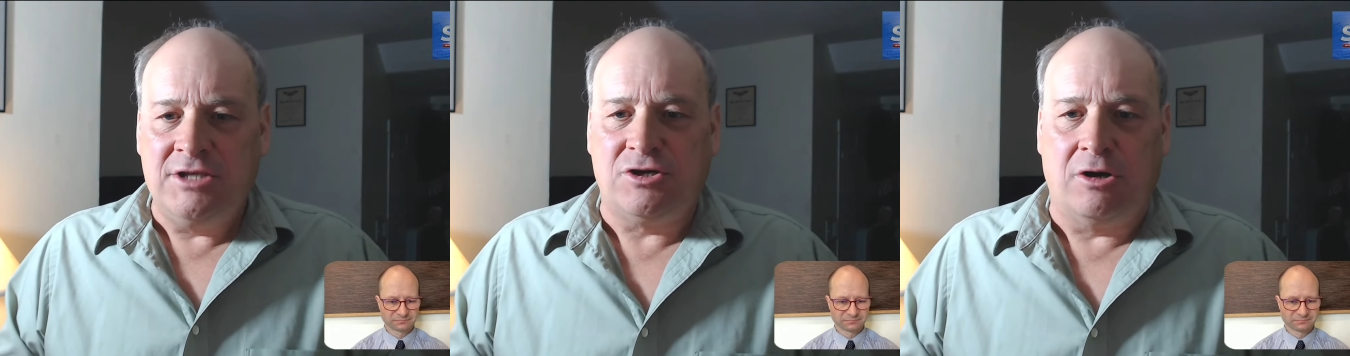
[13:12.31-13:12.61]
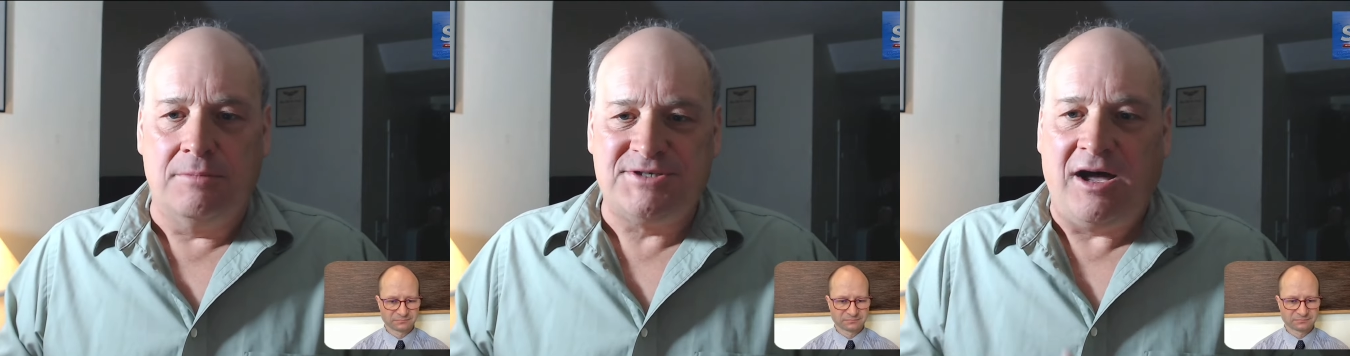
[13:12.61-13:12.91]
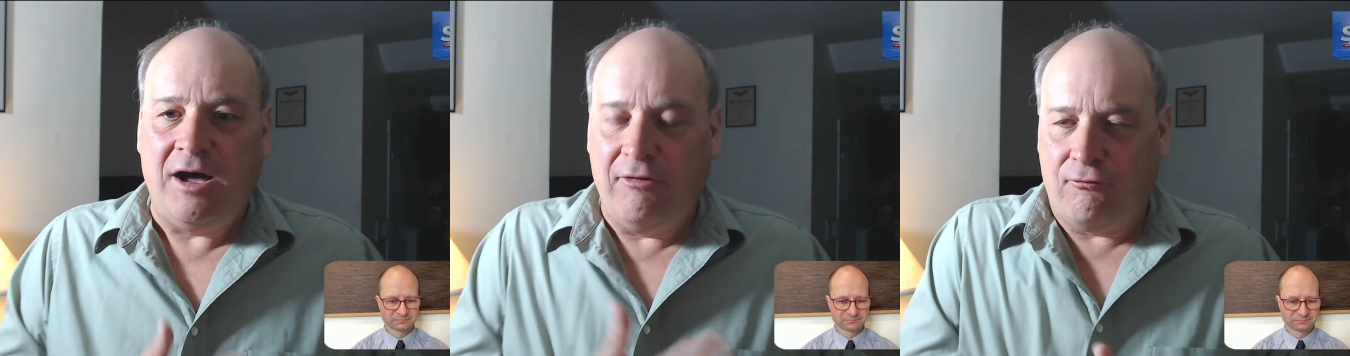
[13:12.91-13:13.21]
Speaker 1: in terms
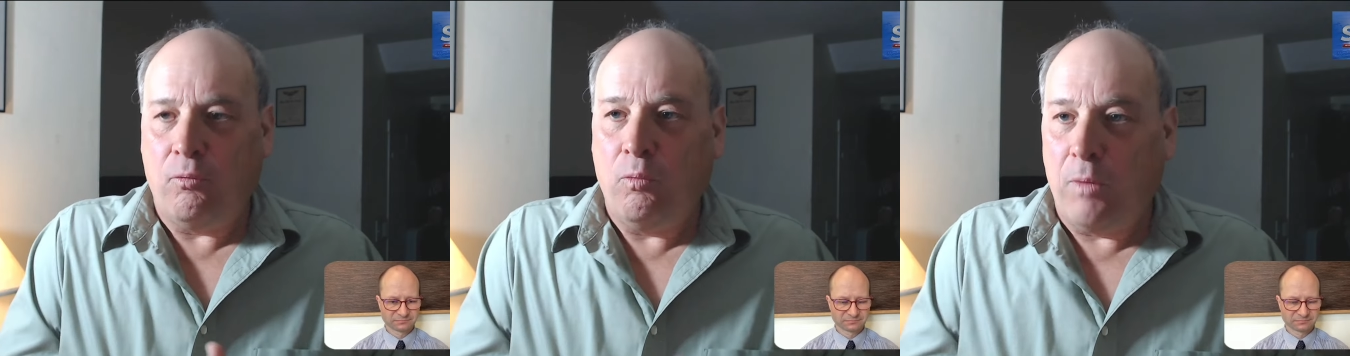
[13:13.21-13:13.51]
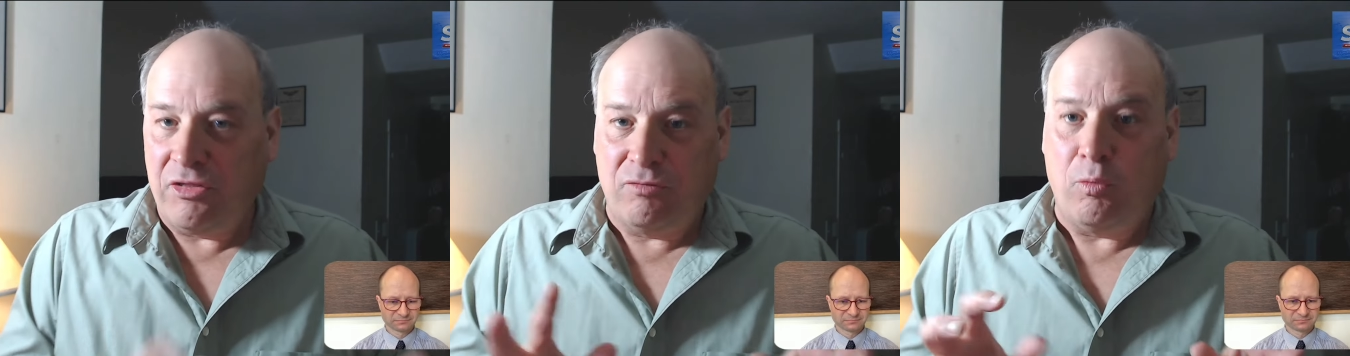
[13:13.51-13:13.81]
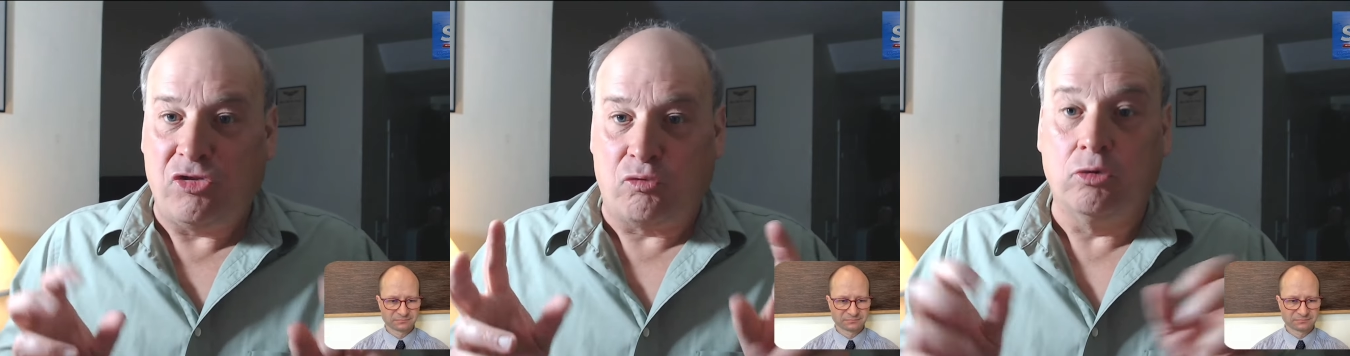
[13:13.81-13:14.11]
of what
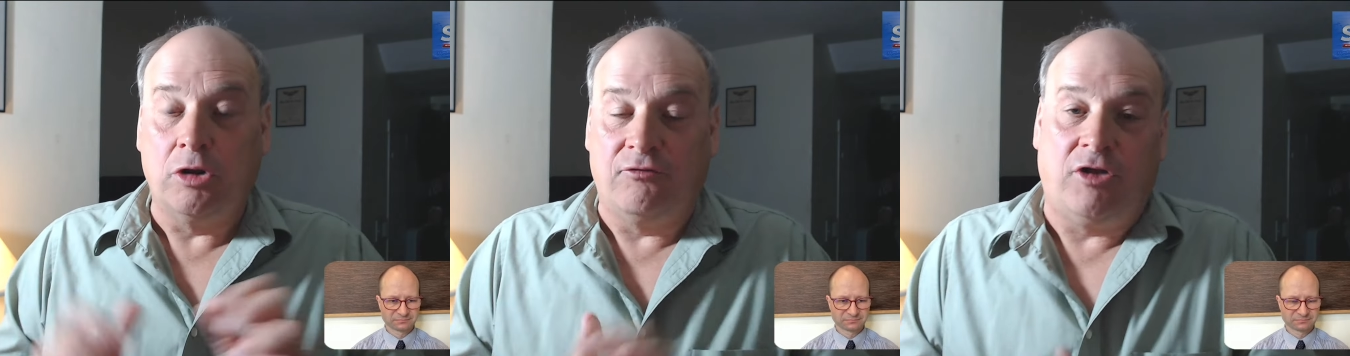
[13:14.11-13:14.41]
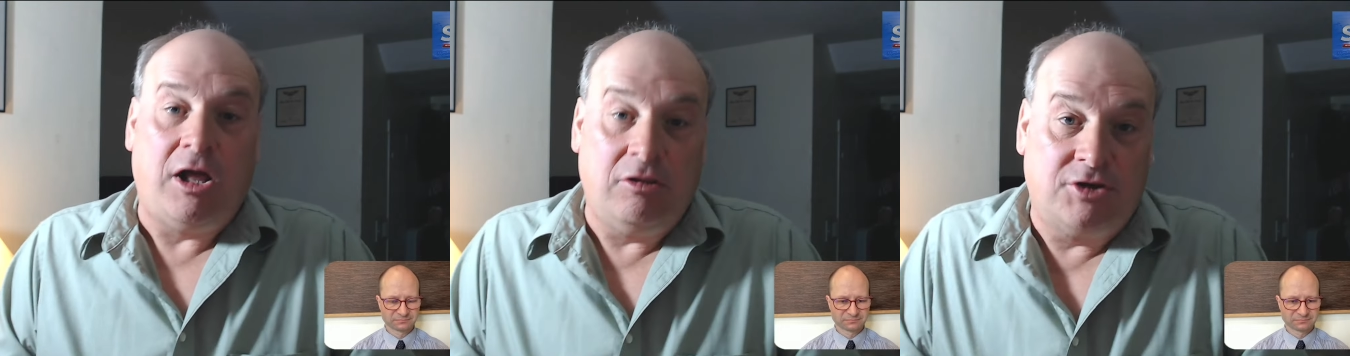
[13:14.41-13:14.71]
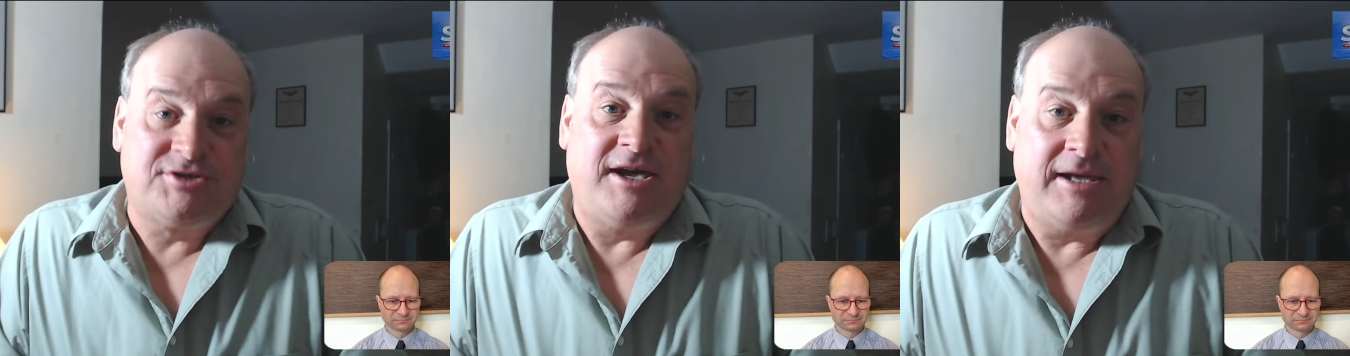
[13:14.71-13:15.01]
what the rule of law
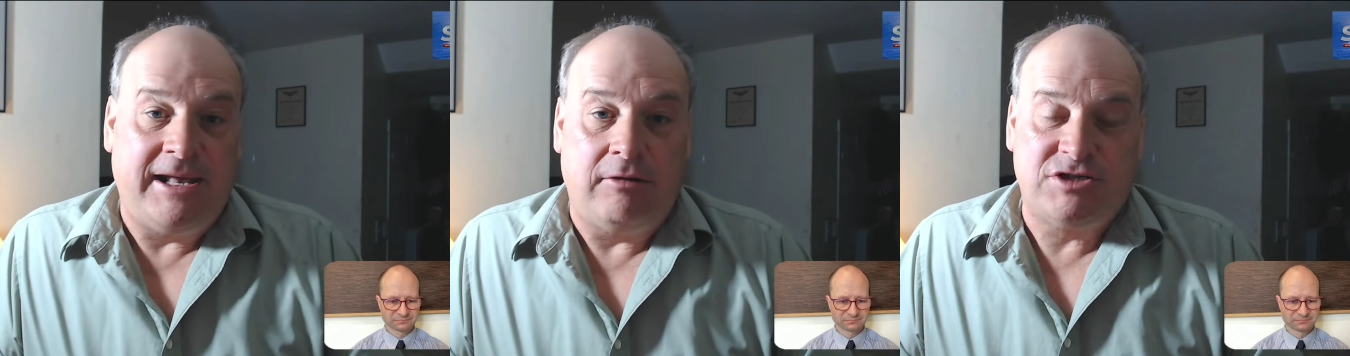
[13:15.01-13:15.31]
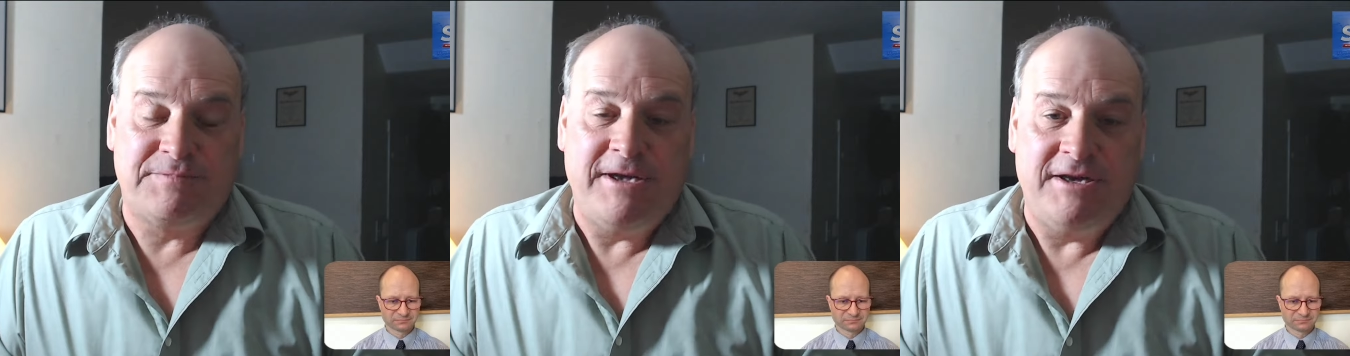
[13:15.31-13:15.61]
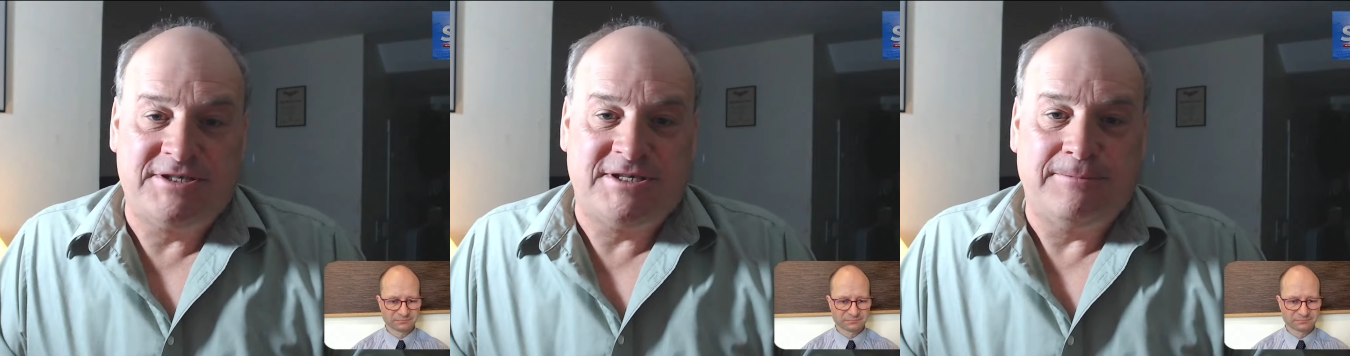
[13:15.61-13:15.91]
looks like in outer
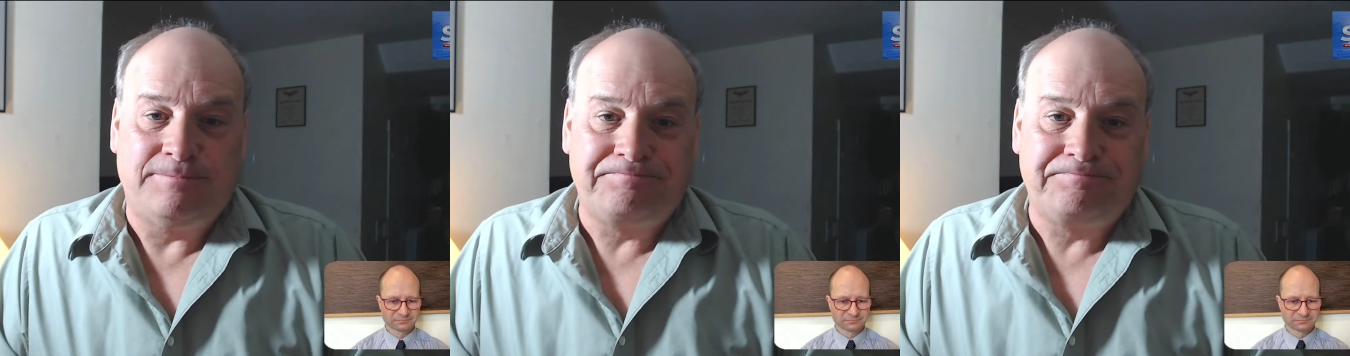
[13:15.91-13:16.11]
space.